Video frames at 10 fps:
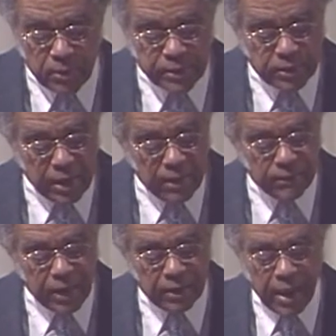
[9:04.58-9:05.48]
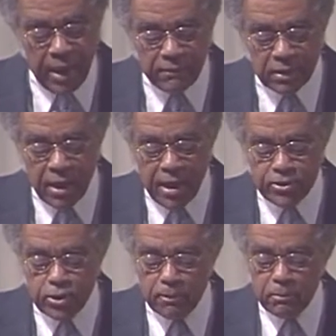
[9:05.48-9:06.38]
received an
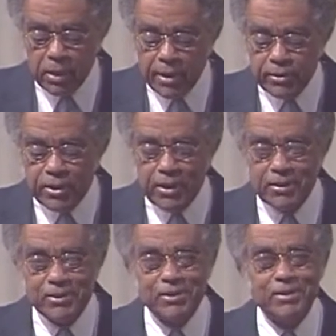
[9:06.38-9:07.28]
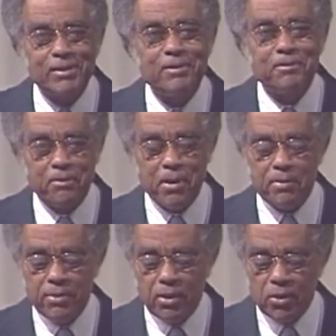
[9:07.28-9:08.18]
avalanche of blessings
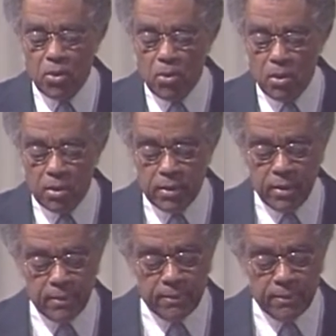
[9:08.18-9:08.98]
from the Lord.